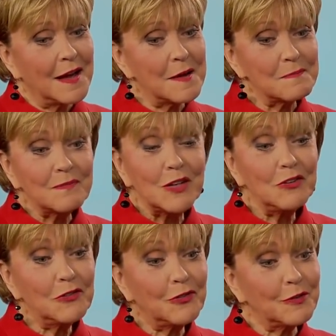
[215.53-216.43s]
Um,
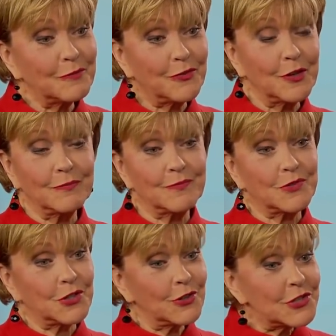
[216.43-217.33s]
you know, for for
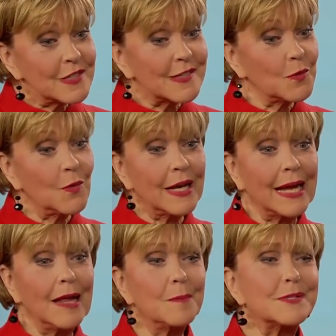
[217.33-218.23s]
churches that want
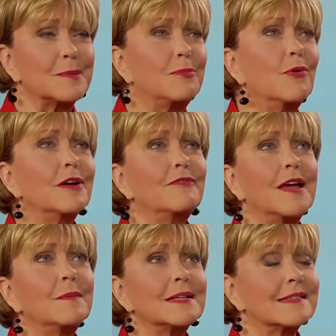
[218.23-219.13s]
to help support
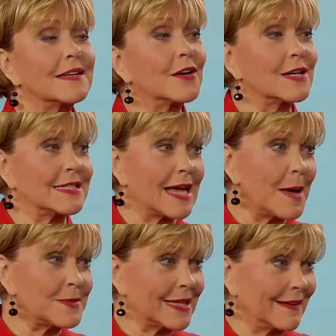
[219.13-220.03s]
families that are
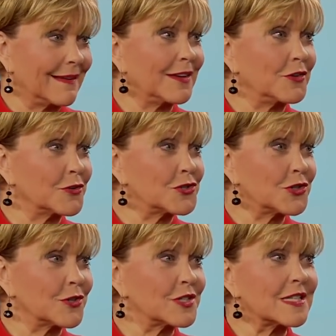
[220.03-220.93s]
adopting in your
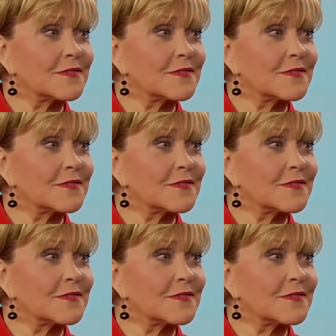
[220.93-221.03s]
church,